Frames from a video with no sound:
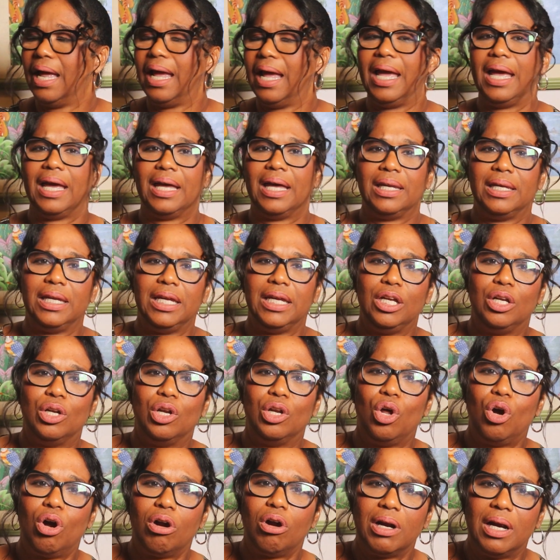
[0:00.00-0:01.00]
and
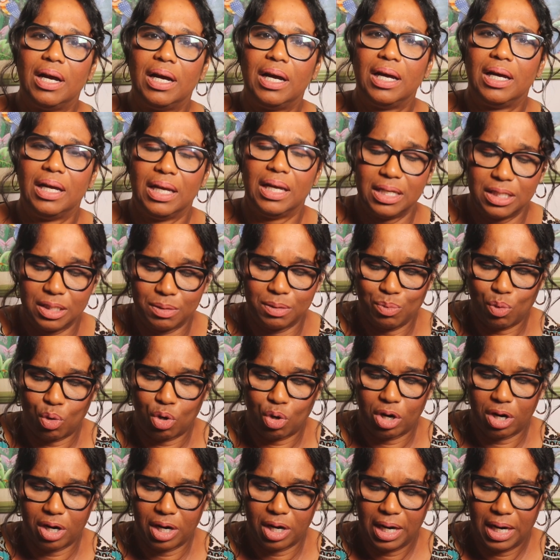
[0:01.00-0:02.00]
Aora is
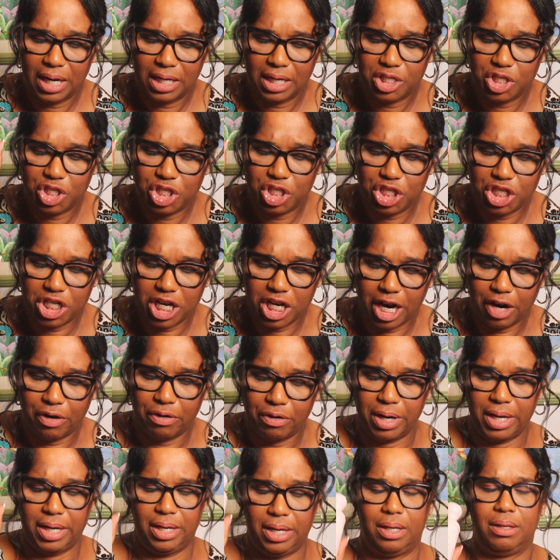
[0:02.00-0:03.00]
more
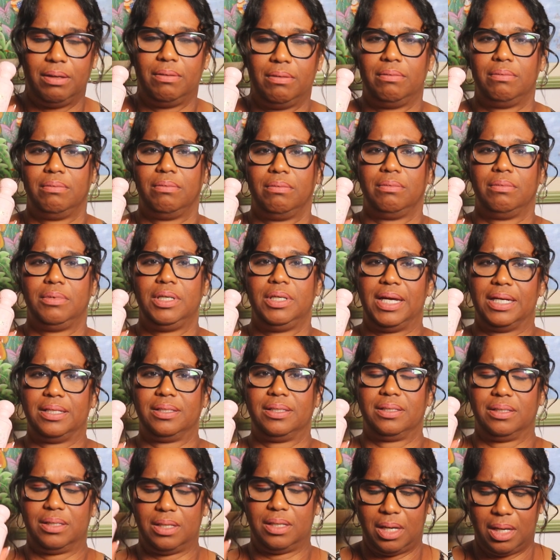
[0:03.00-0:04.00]
cherry.
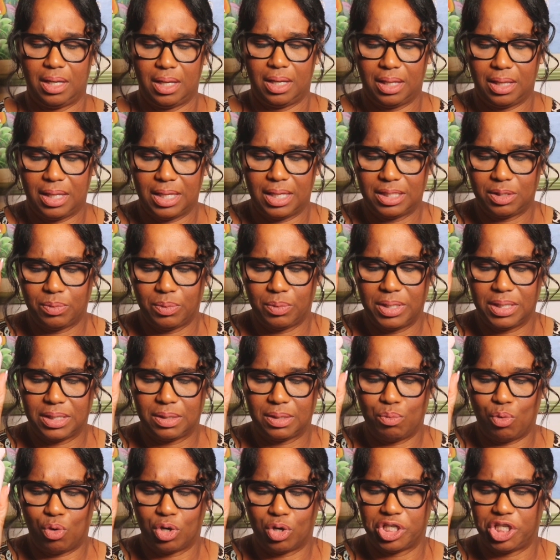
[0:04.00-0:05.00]
Yes. This one
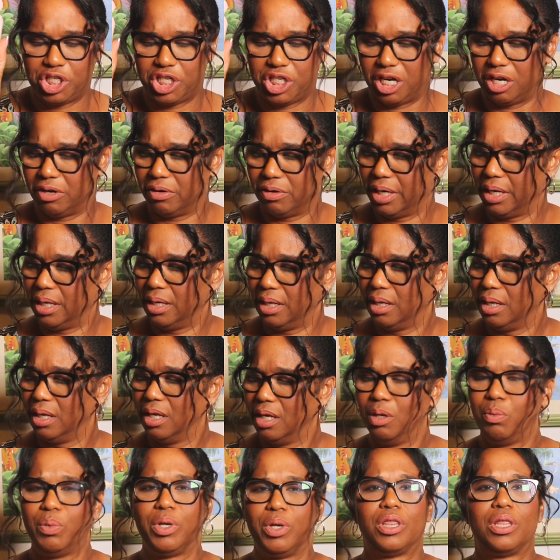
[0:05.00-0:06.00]
is more cherry
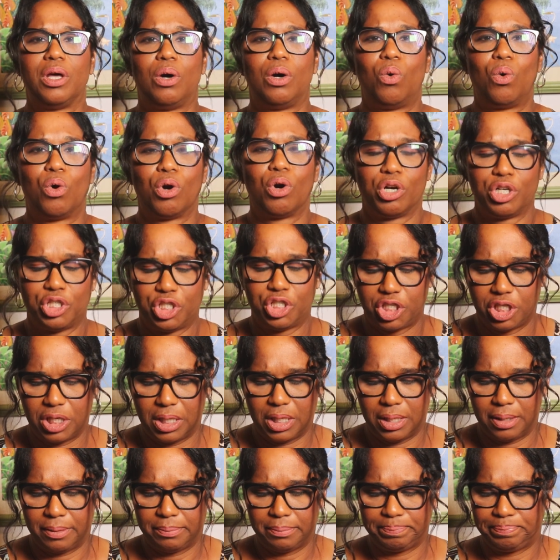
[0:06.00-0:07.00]
with the
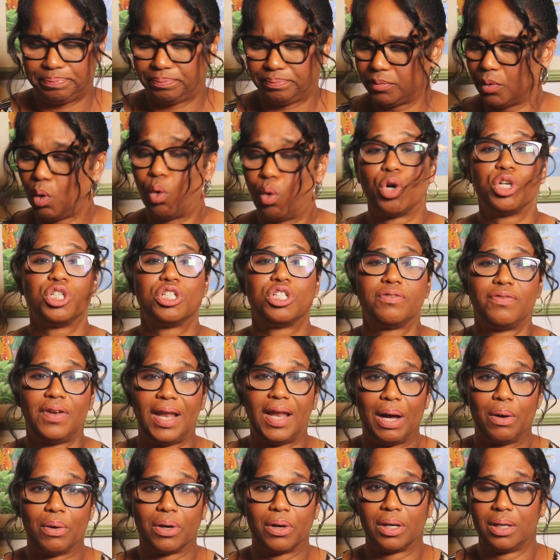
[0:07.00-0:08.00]
orange
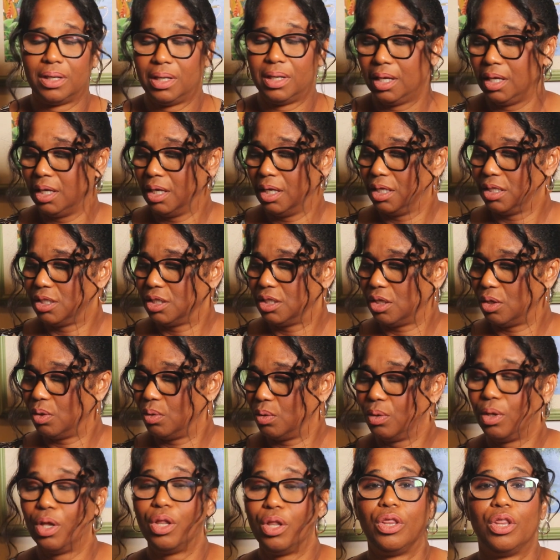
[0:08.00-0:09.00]
flower.
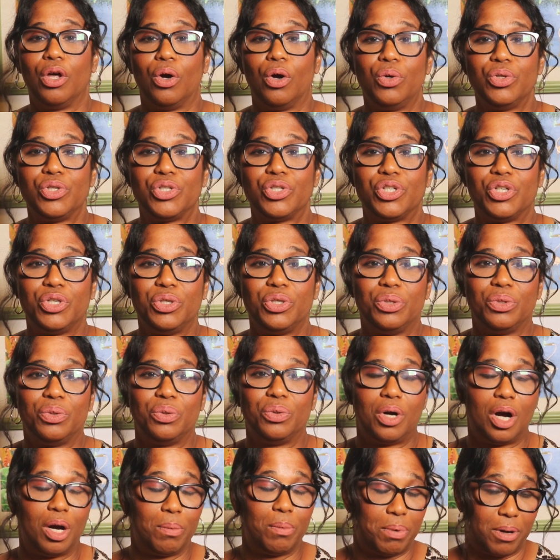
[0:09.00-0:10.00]
So those
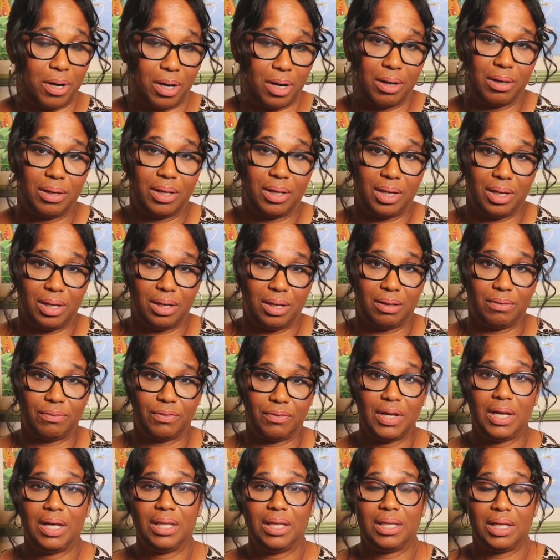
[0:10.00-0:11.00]
two are part
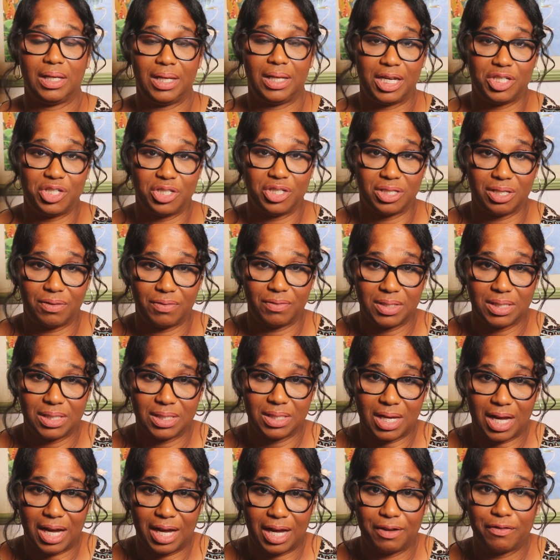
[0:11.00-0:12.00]
of the Legends of the
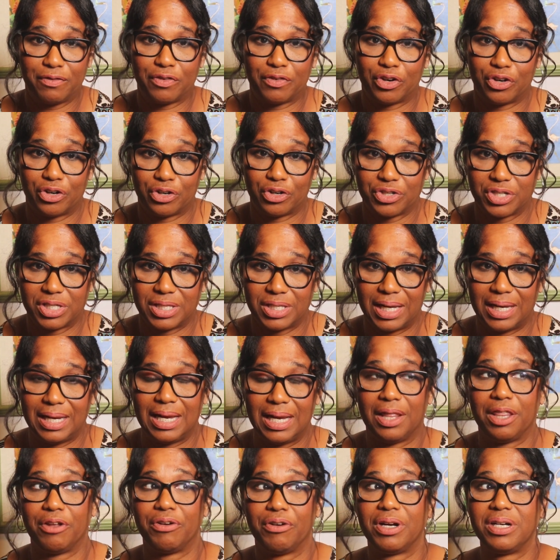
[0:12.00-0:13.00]
Sky for her
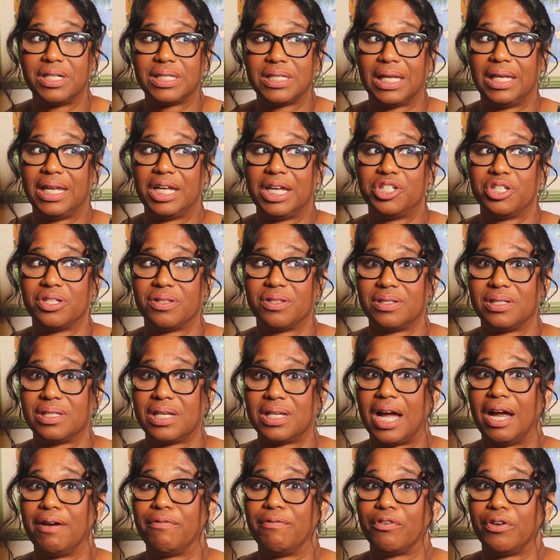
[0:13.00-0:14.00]
scent. Now there is a Legend of the
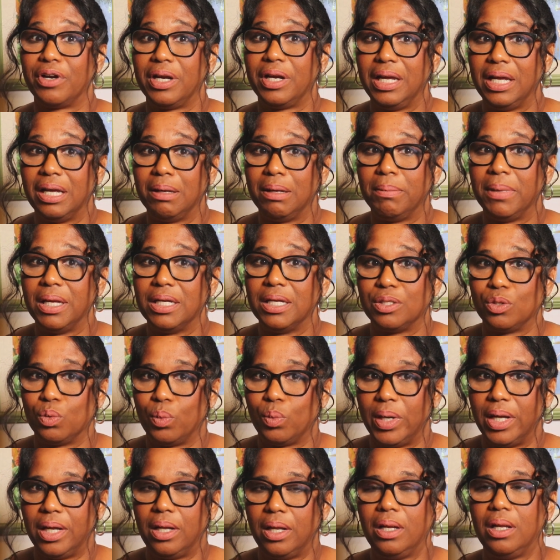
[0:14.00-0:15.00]
Sky for him as
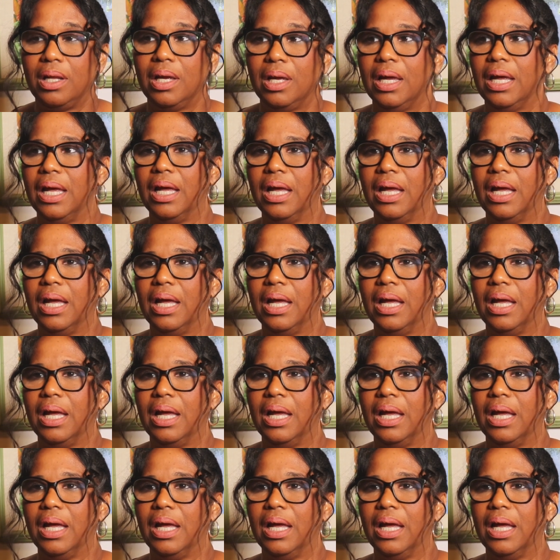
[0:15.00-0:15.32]
well.